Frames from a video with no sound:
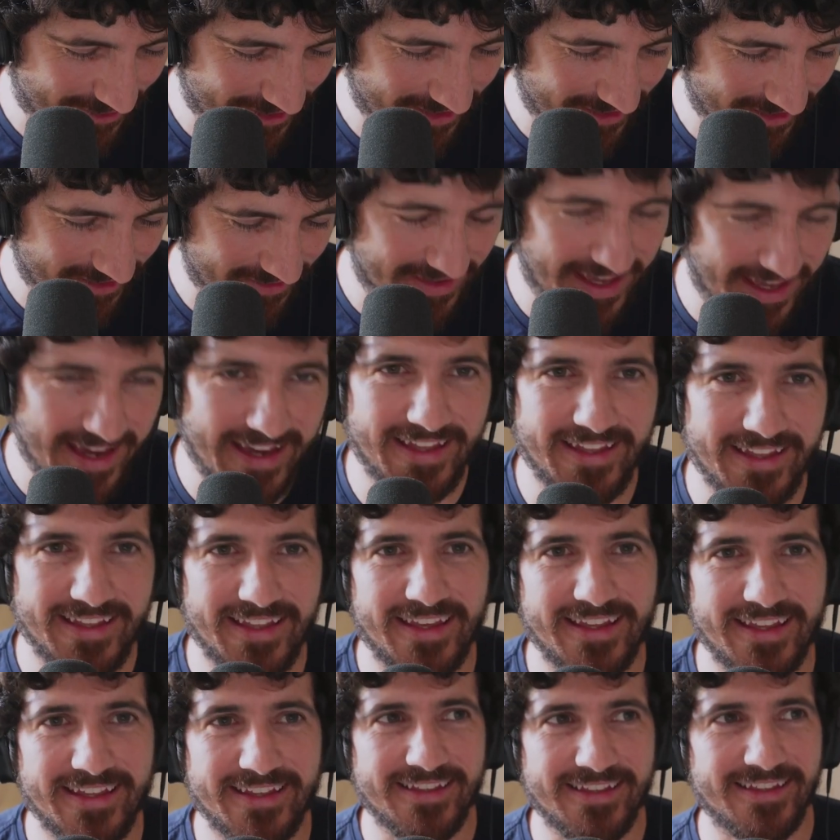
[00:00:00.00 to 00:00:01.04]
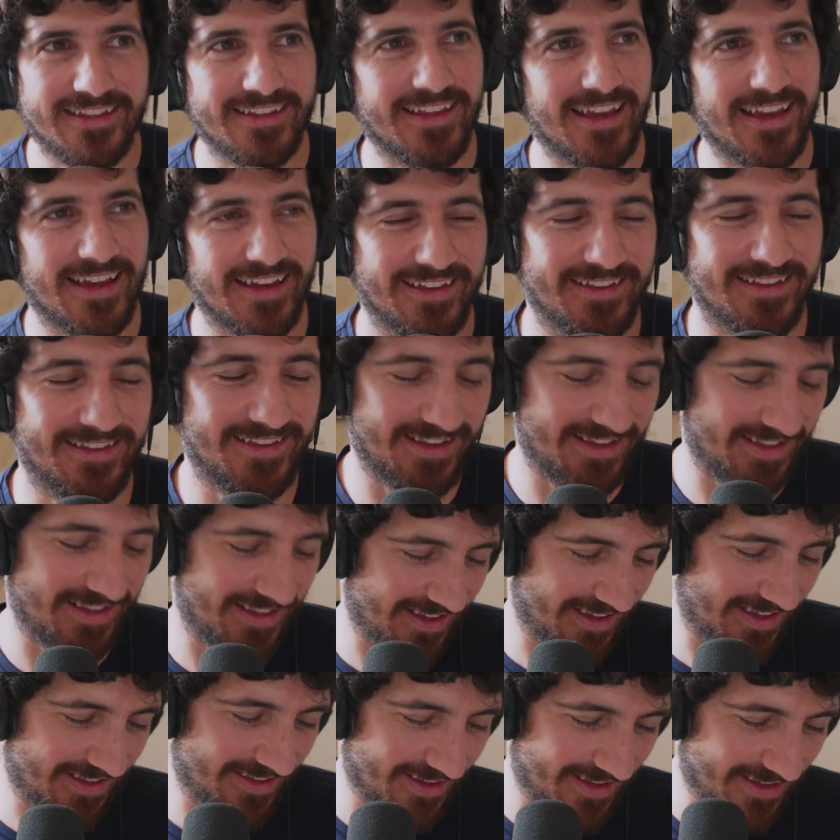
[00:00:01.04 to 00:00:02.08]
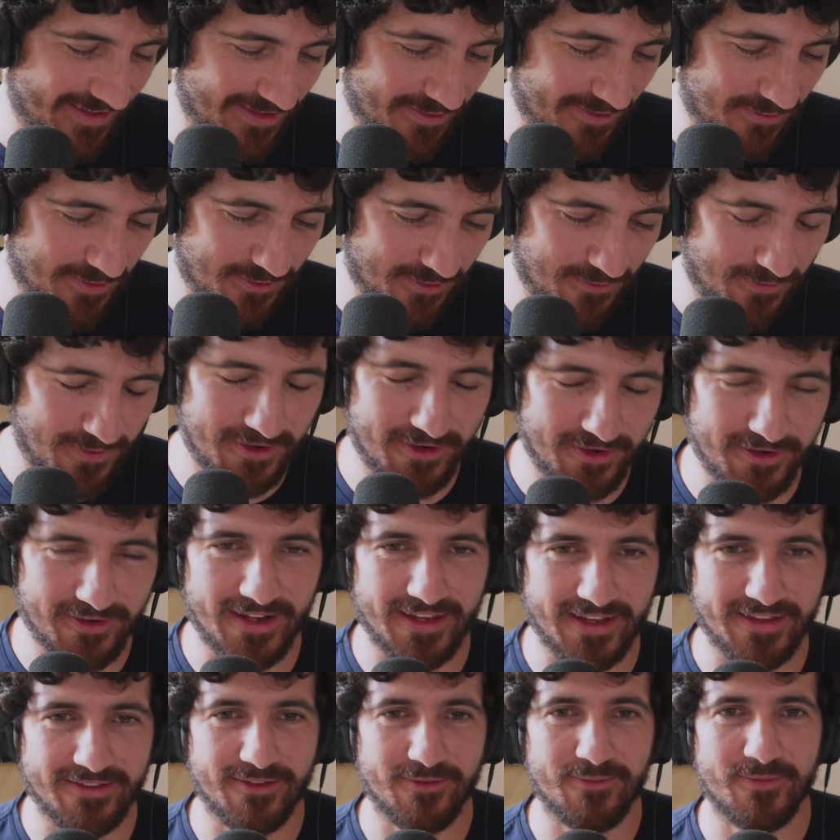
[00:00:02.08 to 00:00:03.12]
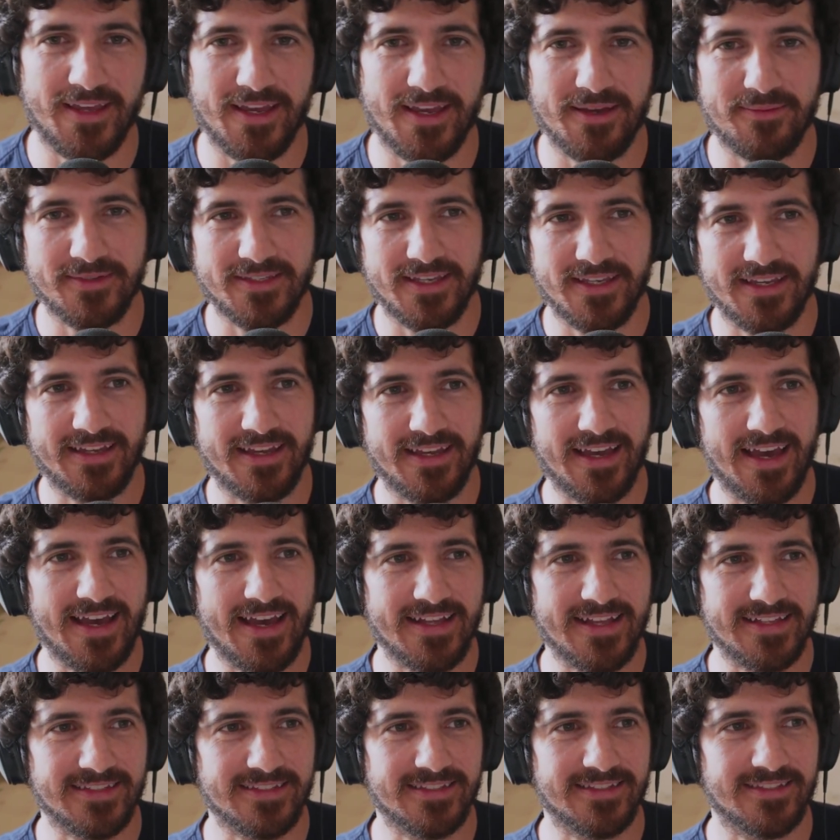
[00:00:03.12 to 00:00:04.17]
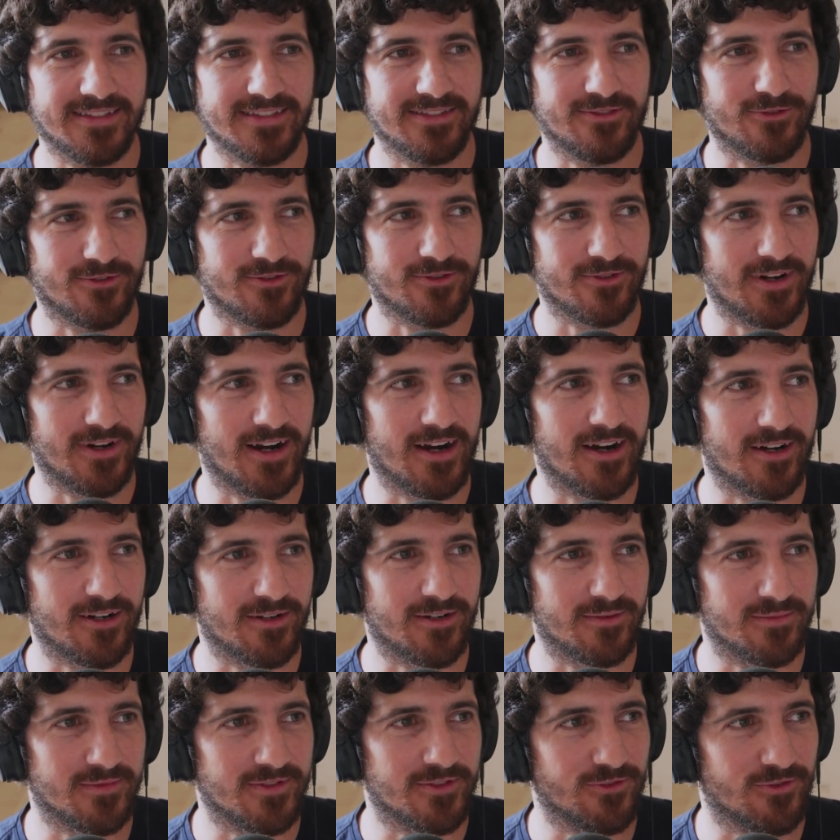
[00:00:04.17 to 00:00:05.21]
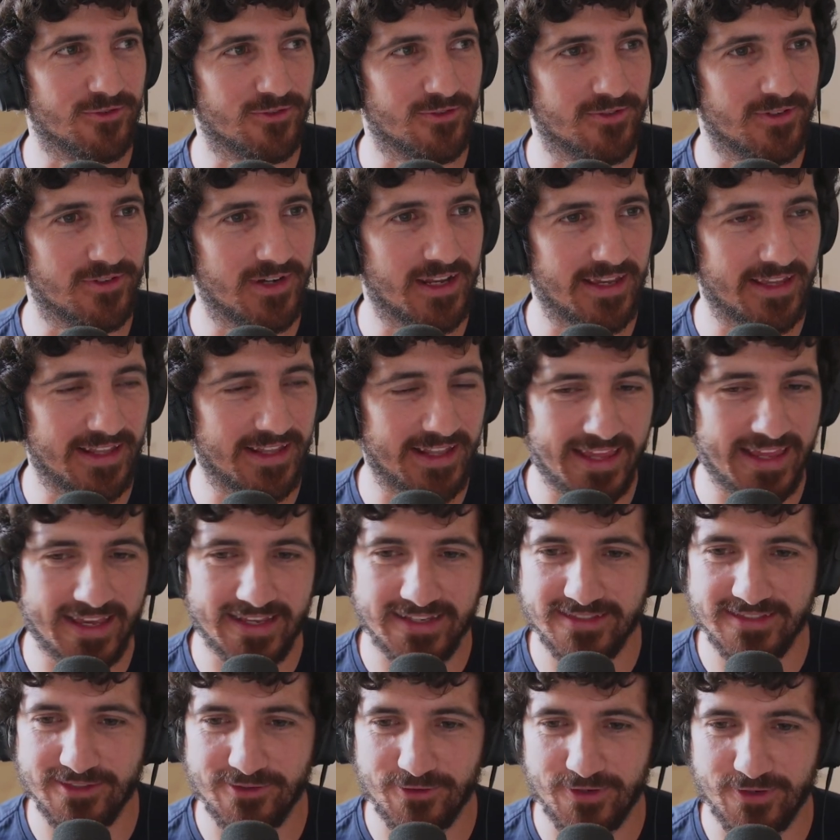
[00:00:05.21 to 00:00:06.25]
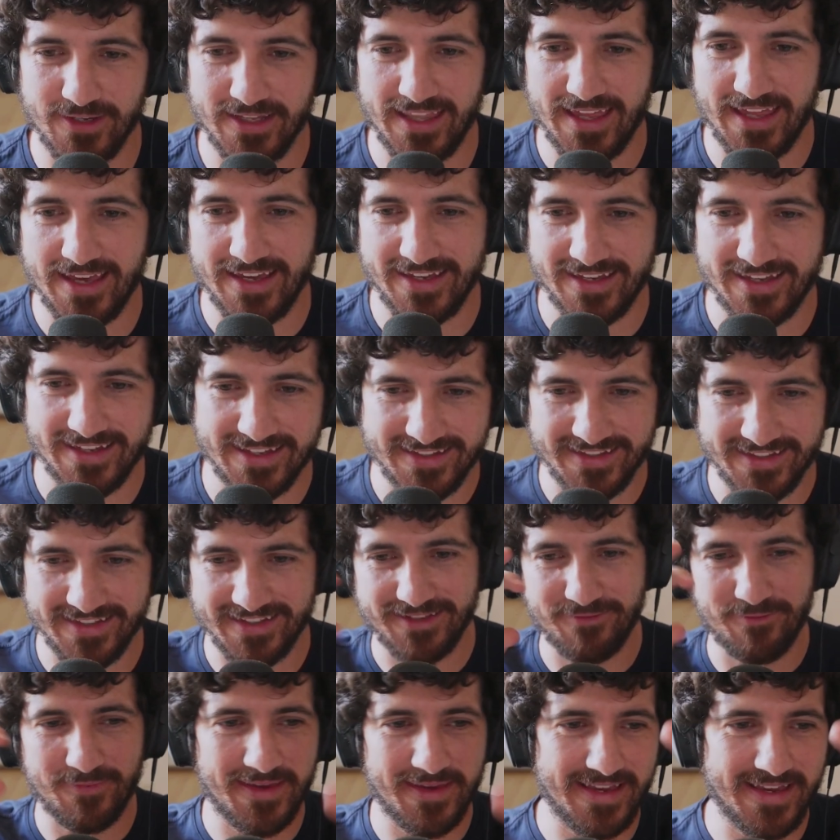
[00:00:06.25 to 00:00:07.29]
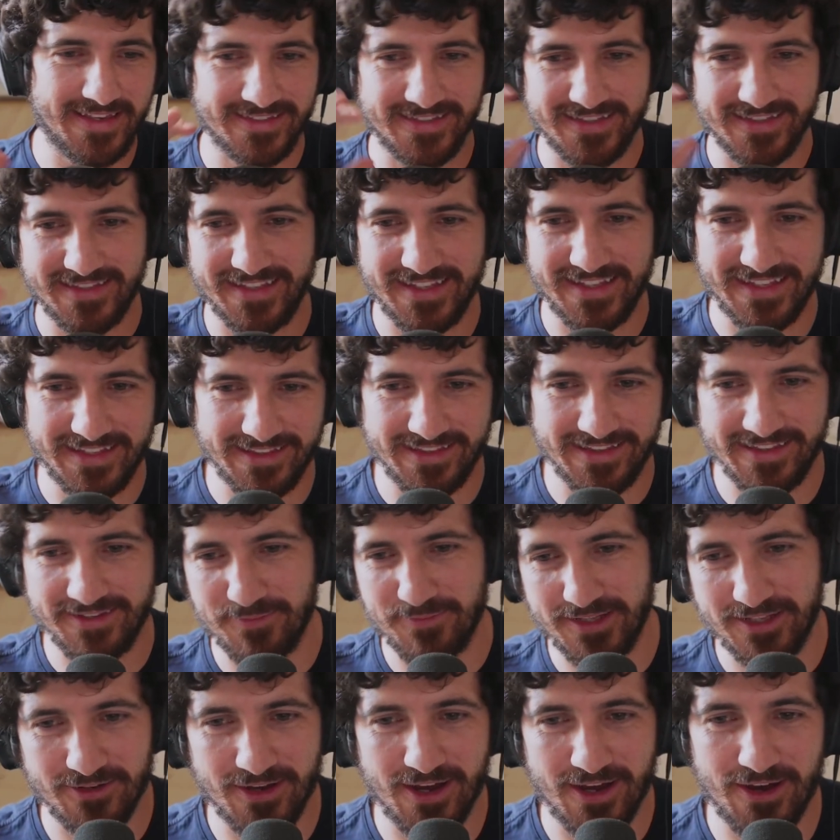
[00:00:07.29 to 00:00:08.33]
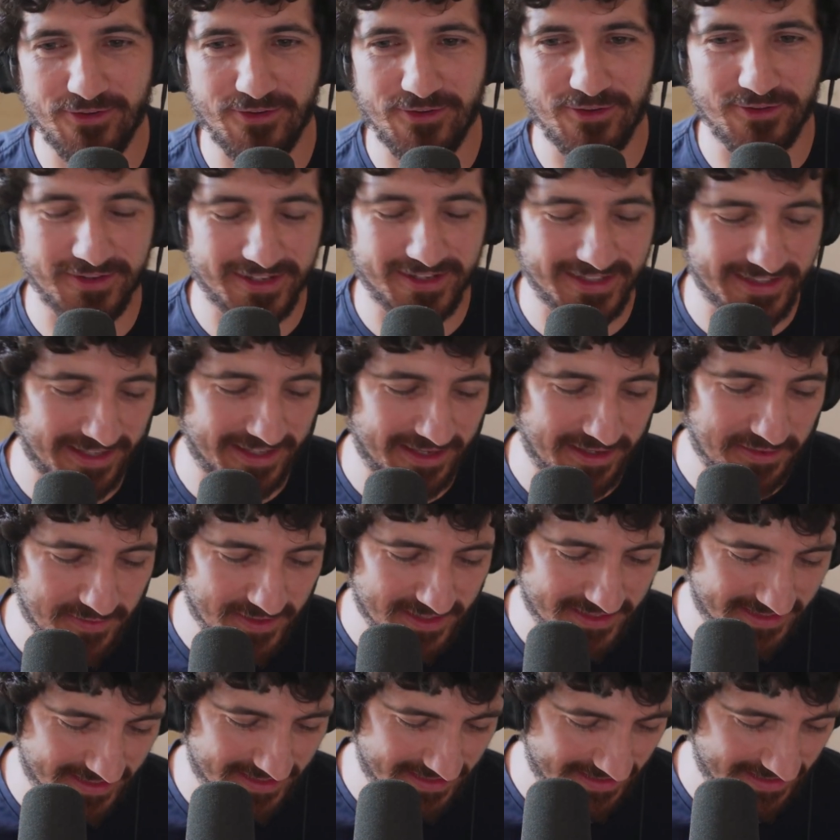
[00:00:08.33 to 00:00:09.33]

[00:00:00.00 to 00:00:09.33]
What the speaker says: Well, yeah, and it's a bit weird. Like sometimes, like hands or arms or like legs look alike, and they mix, and then depending on how you look at the image,